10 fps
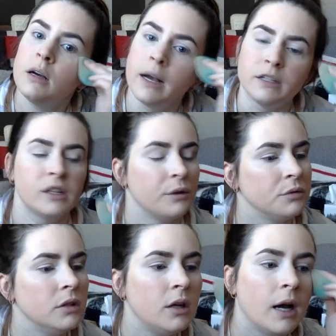eyeshadow
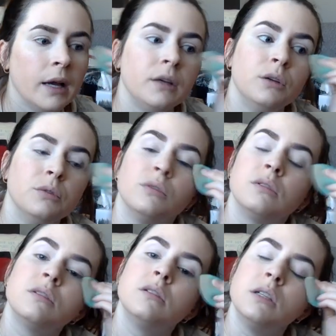look, I
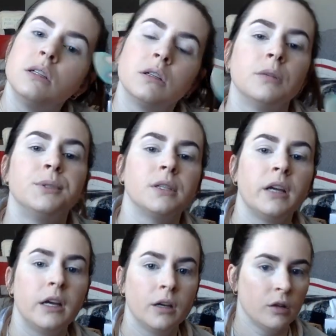use the Urban
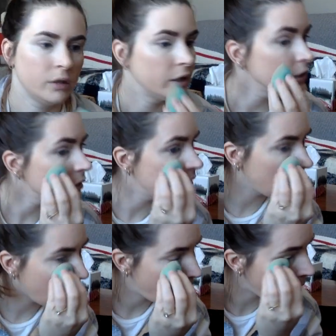Decay All Nighter,
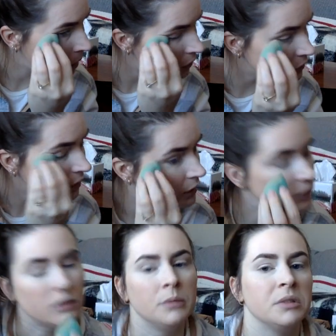or the
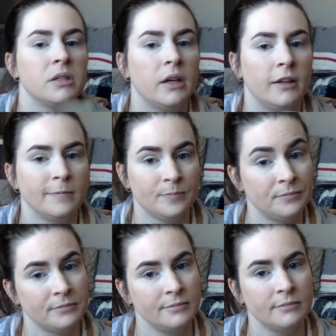Urban Decay
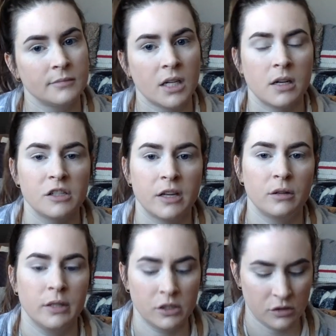
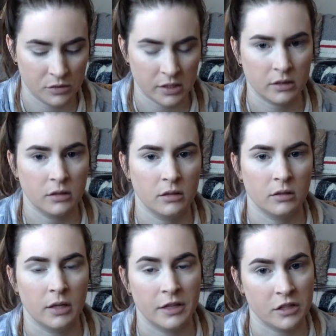eyeshadow. I just use like
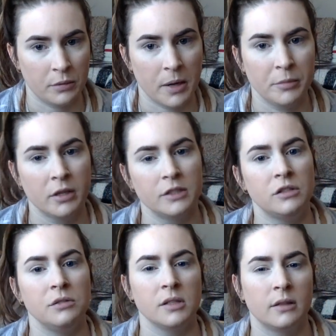eyeshadow primer. I
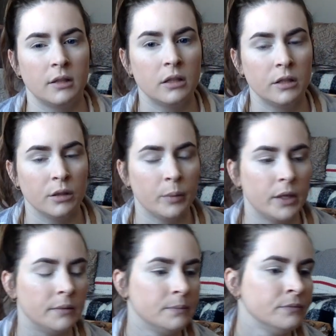just use like the clear
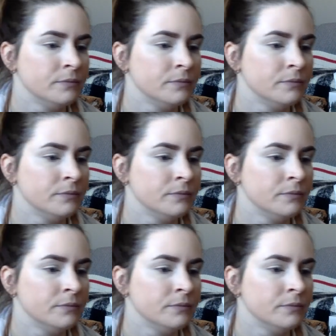one.